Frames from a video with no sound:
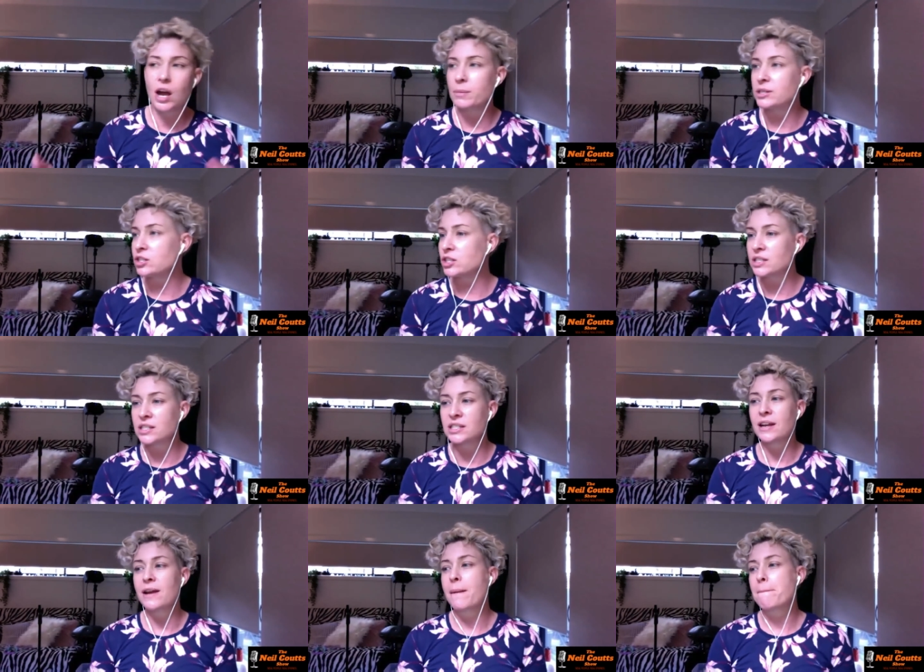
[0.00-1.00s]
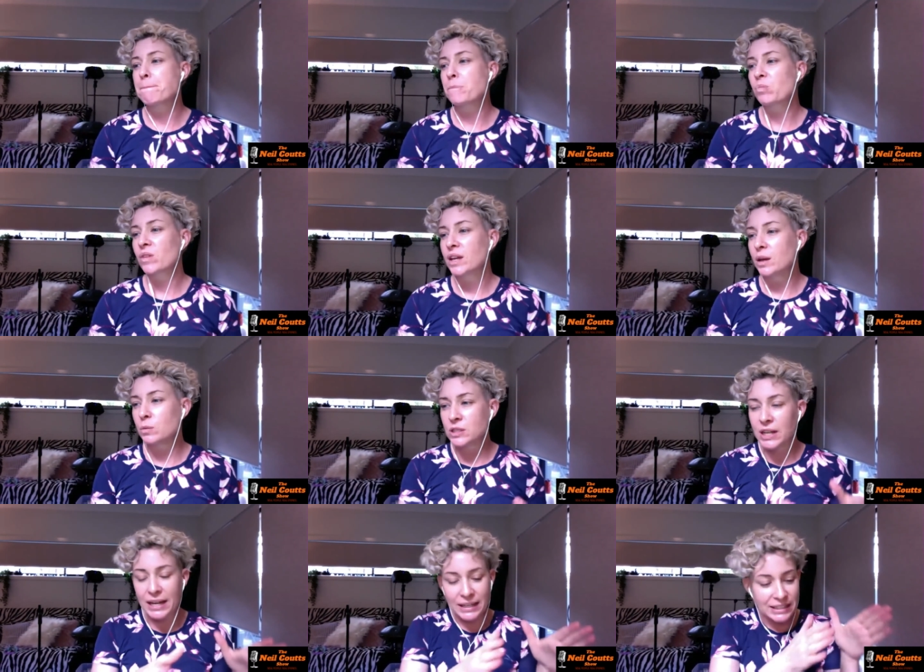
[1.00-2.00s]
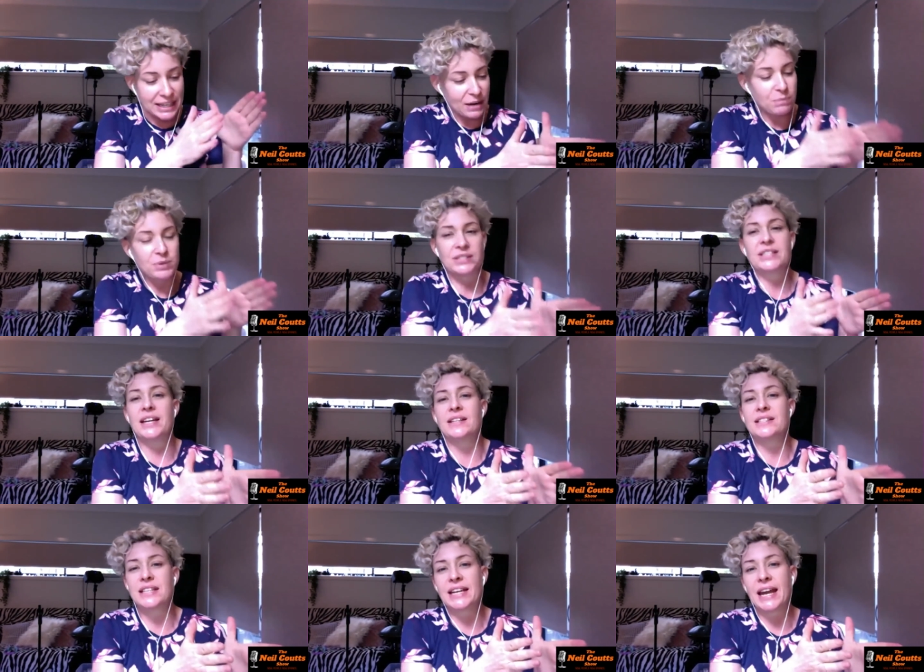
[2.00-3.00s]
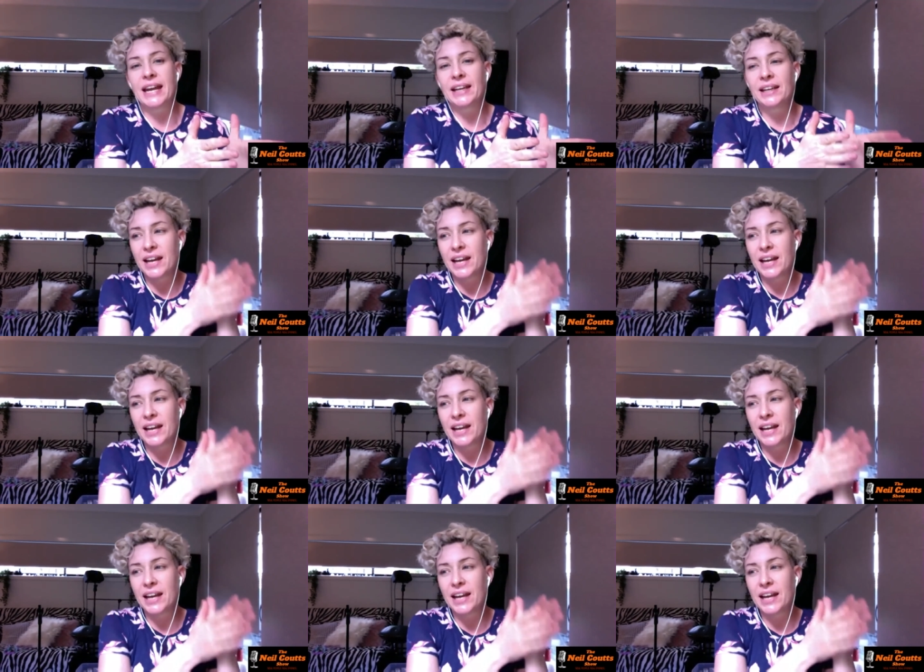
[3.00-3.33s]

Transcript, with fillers: I mean, it's just, it was like ten percent singing